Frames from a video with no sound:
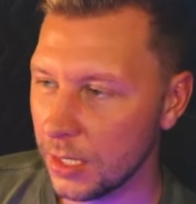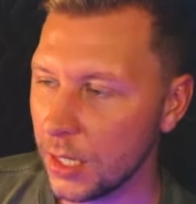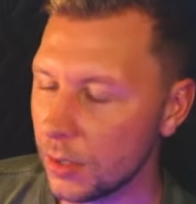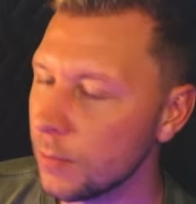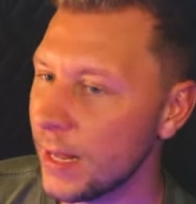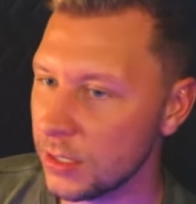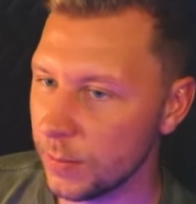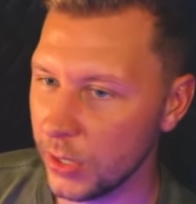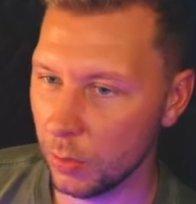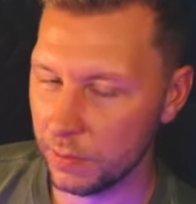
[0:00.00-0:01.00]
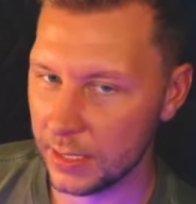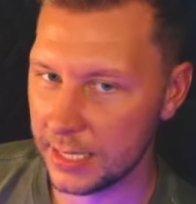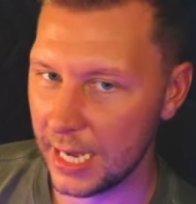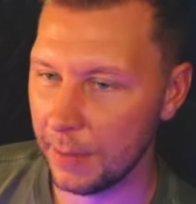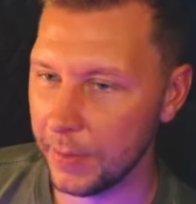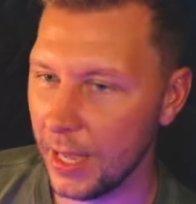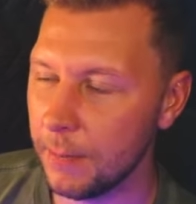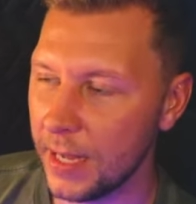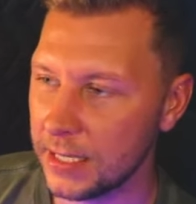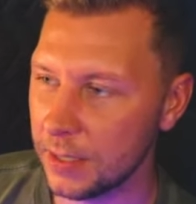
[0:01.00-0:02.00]
they're meant to be over the top and
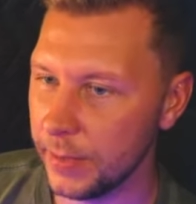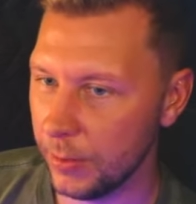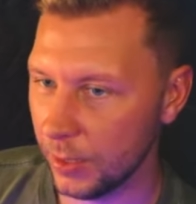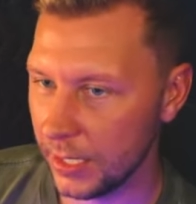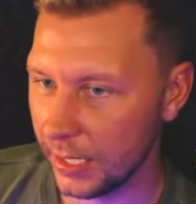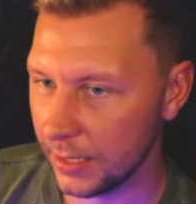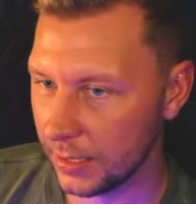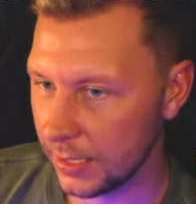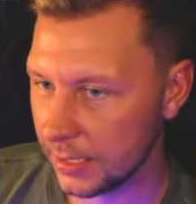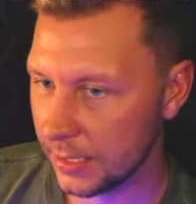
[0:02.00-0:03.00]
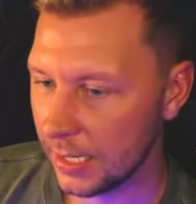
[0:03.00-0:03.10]
meant to be ridiculous.